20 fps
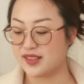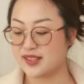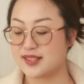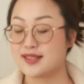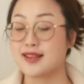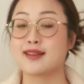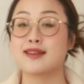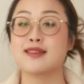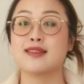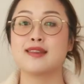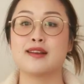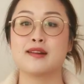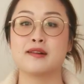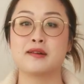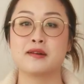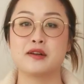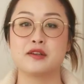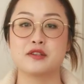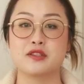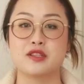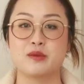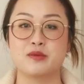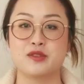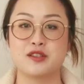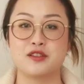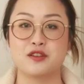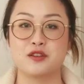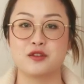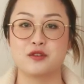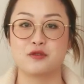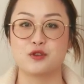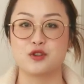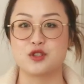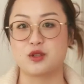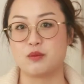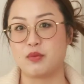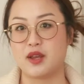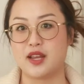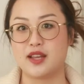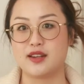the second layer I'll substitute for
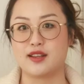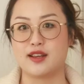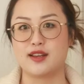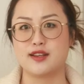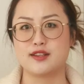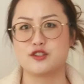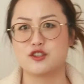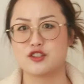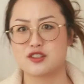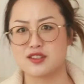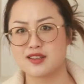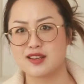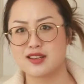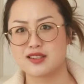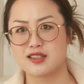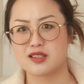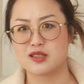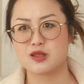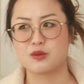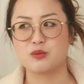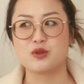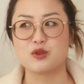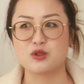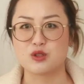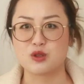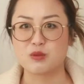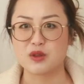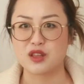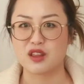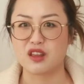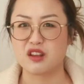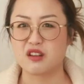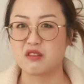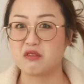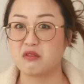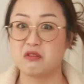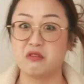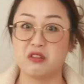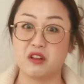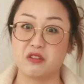some pancakes, just in case it's supposed to be like
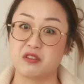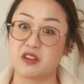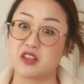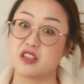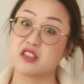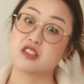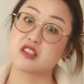fluffy and